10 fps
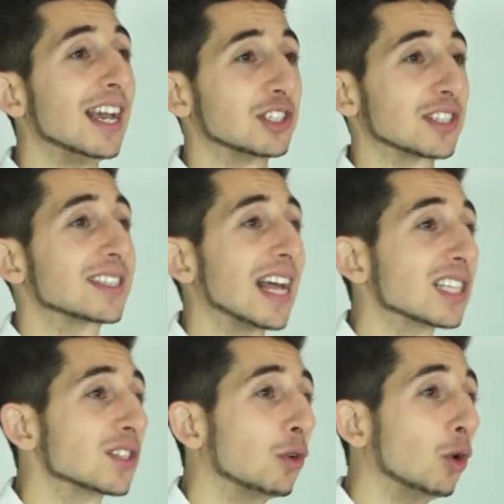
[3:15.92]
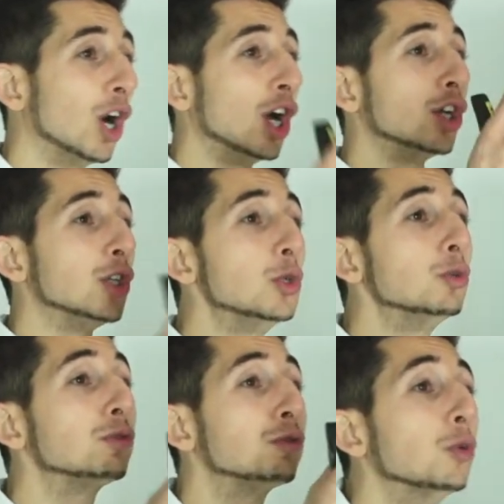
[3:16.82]
it just stands for you
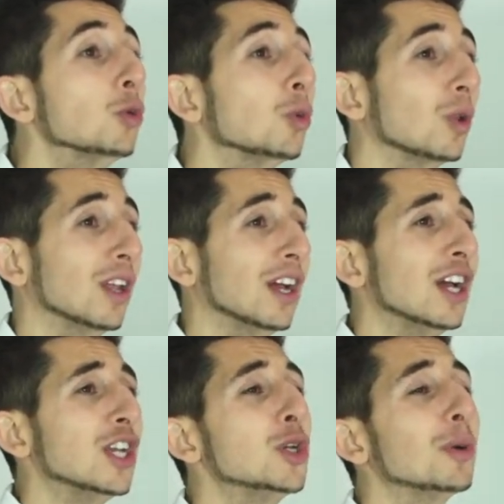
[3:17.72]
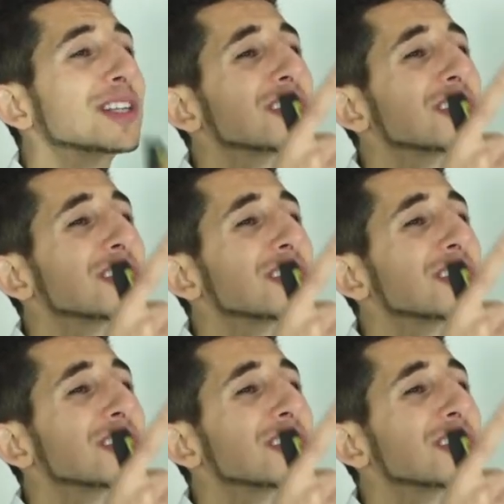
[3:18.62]
fool, you are